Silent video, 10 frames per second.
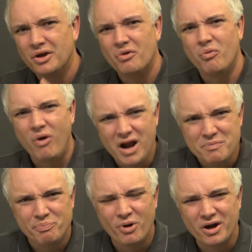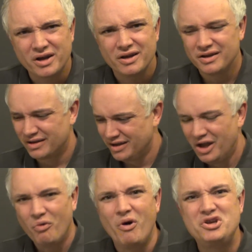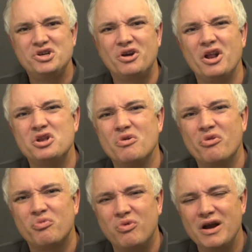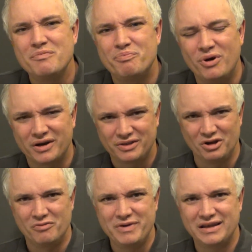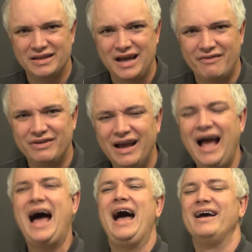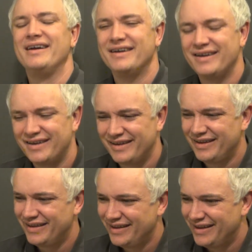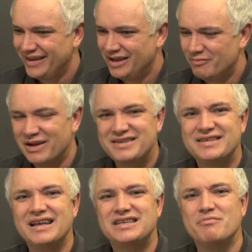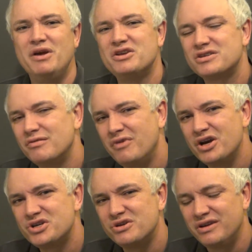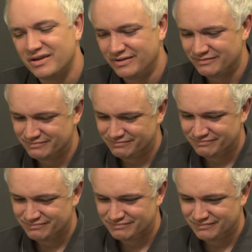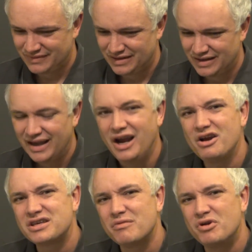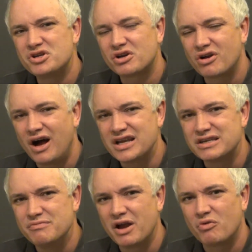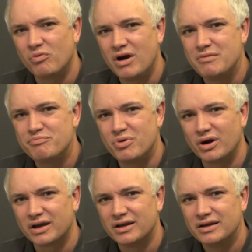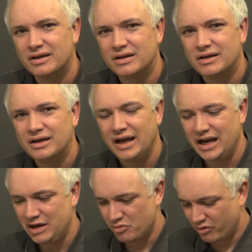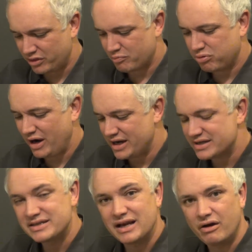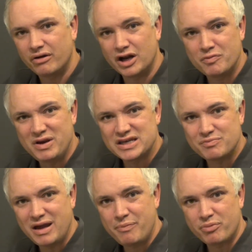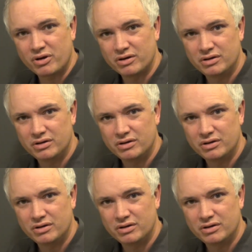One book! What you gonna do with one book? The old man laughed. Ha! But since it means so much to you, here's how much it costs to make one book. And he wrote the price down on a piece of paper.